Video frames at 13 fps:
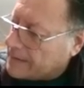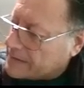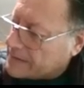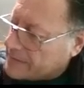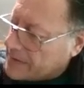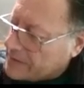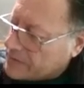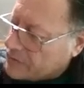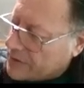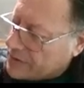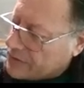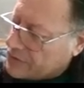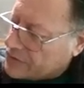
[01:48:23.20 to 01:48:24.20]
Sometimes we
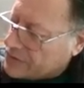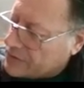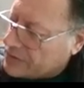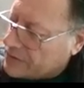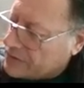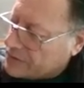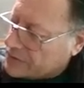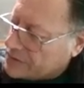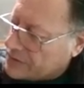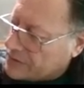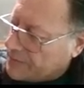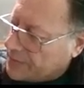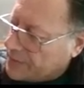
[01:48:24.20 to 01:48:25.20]
can use to
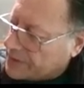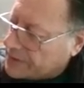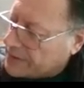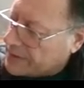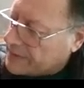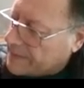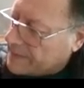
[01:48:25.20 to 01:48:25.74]
support